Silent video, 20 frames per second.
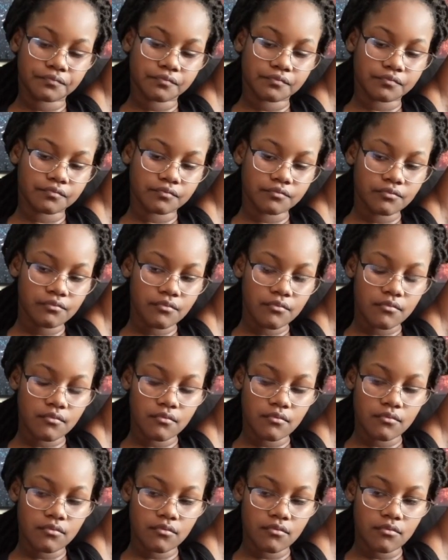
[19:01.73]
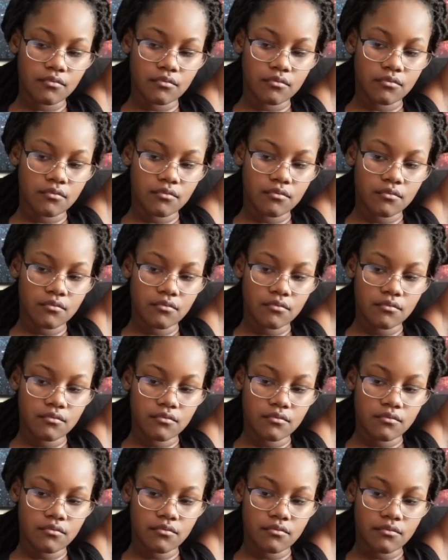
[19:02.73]

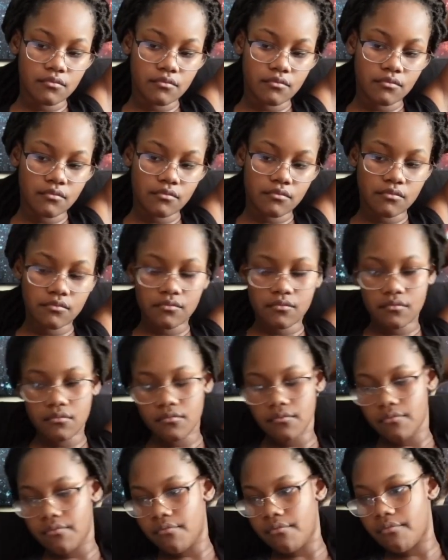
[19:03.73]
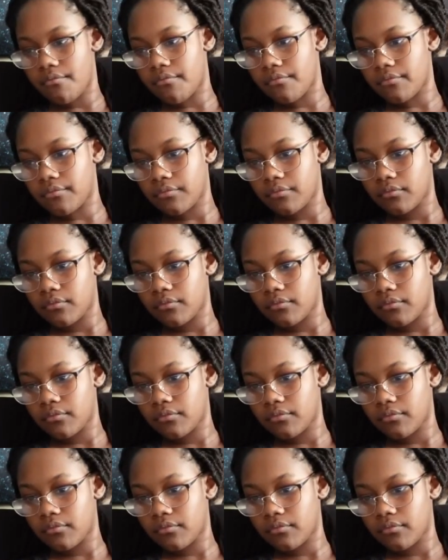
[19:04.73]
(silent)